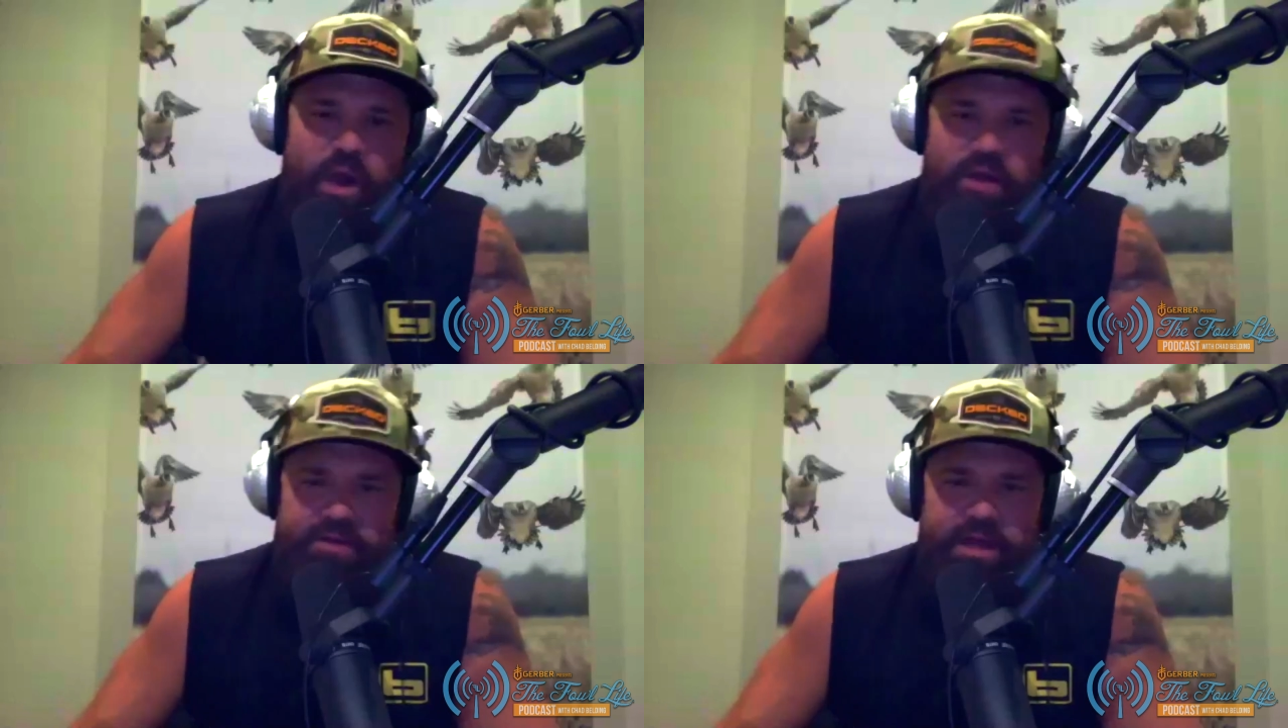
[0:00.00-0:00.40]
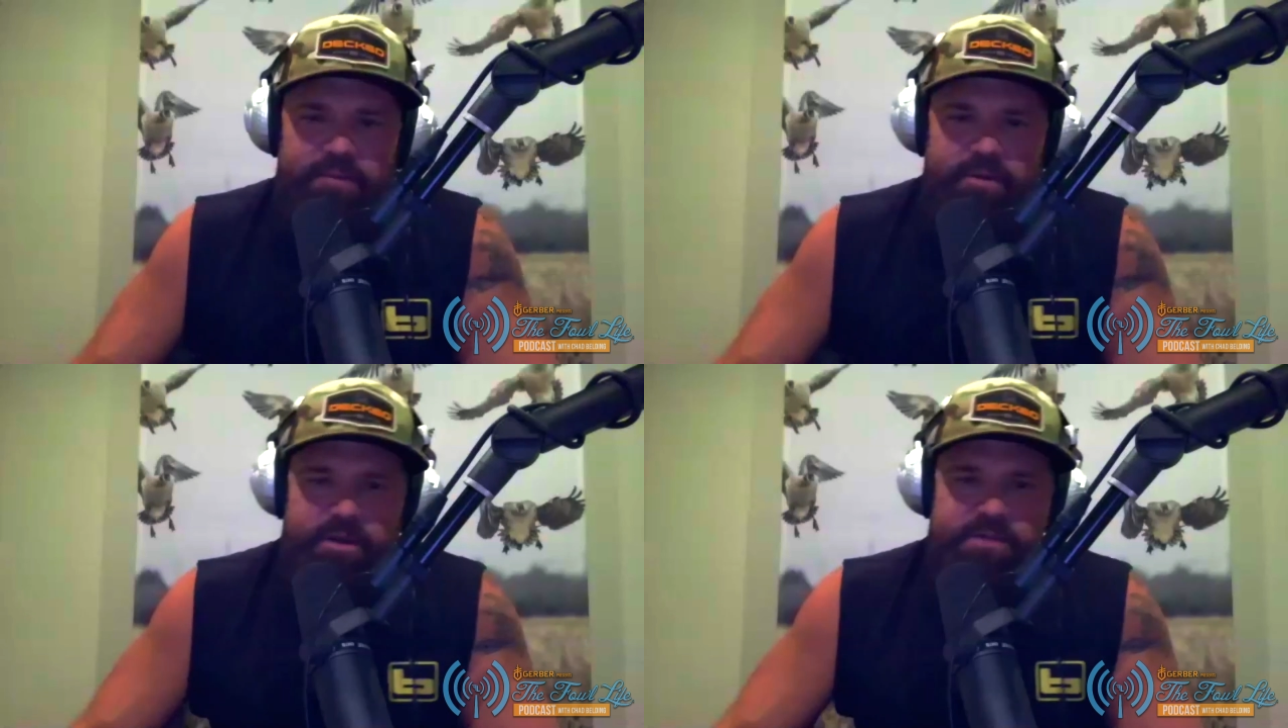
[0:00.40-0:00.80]
wild game
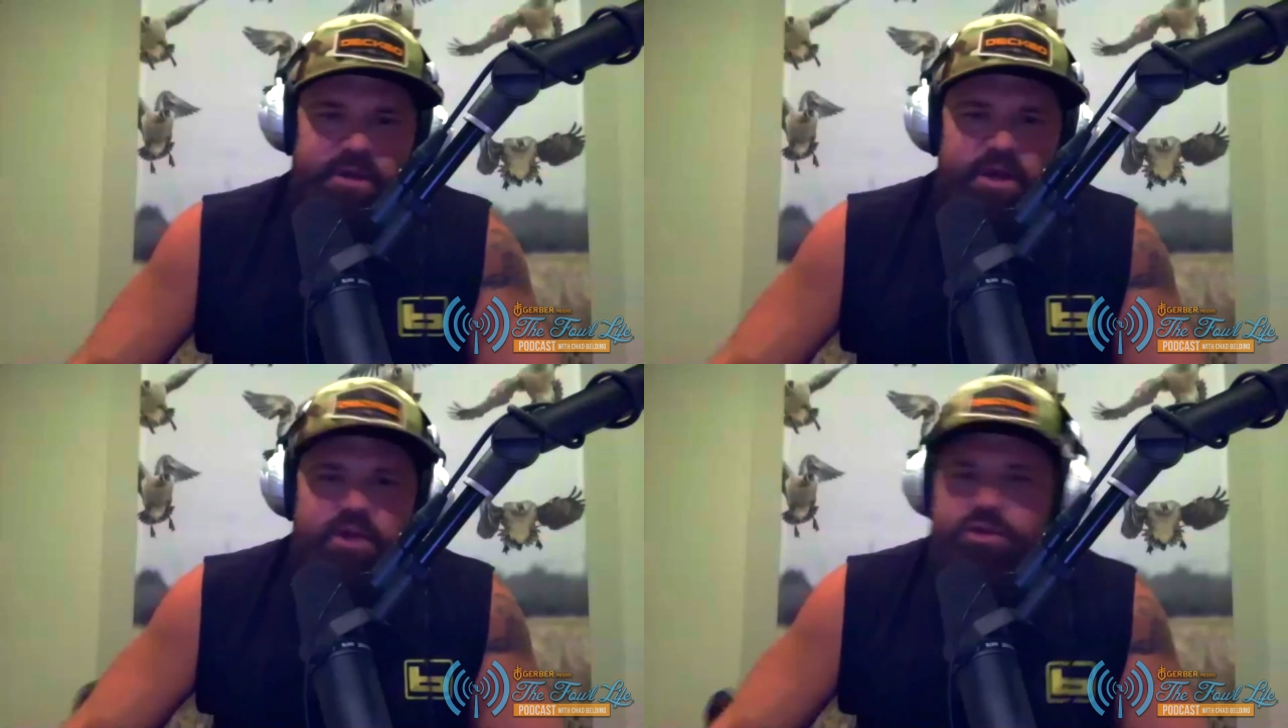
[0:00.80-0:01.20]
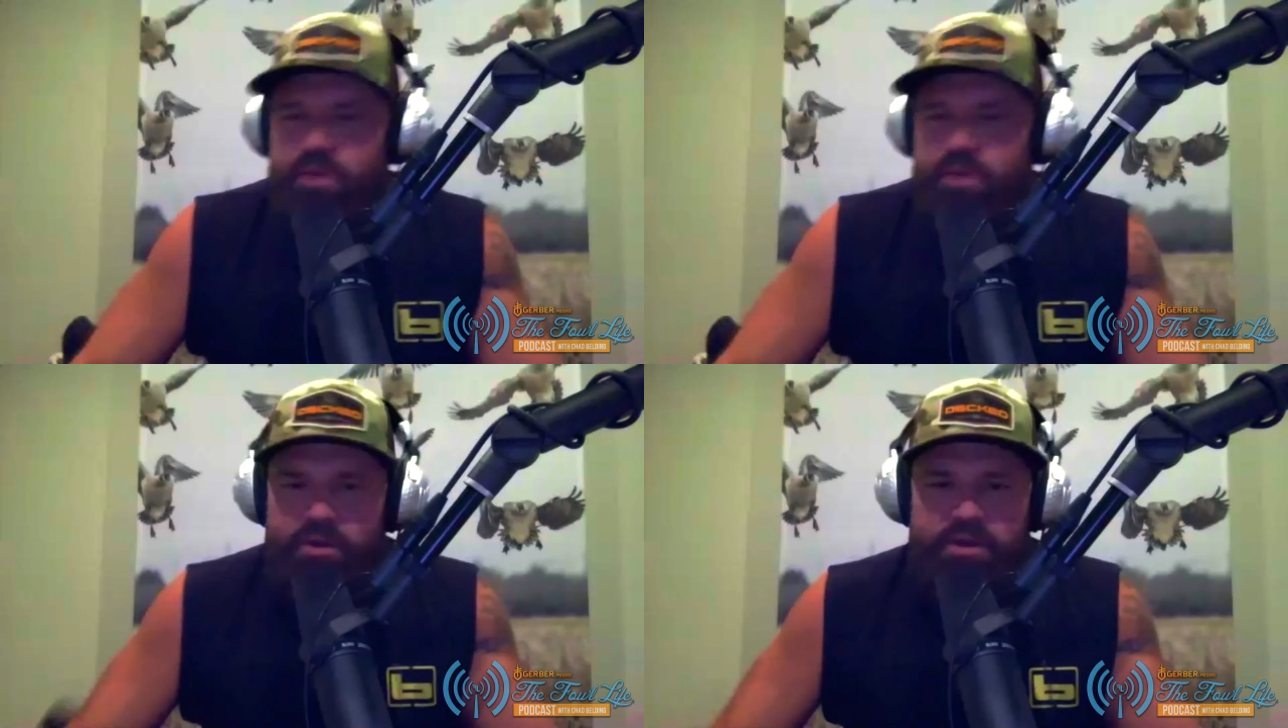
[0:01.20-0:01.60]
there is. You
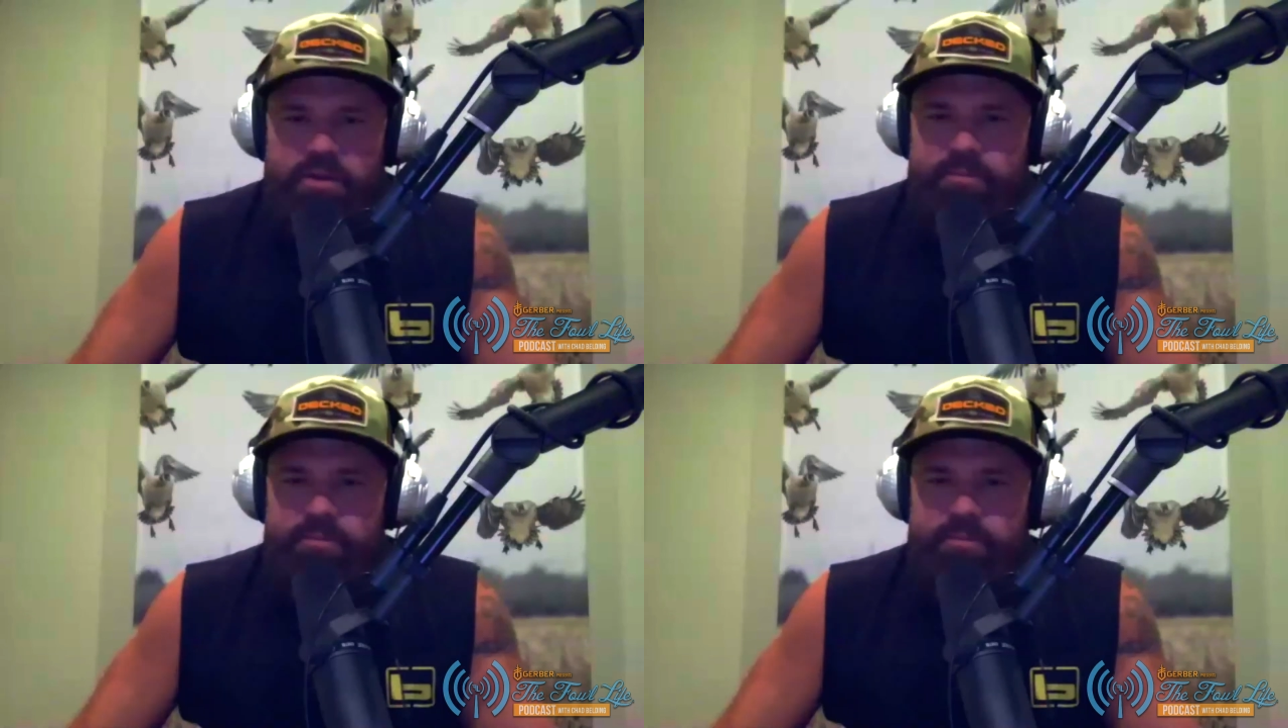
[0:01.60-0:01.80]
could go kill a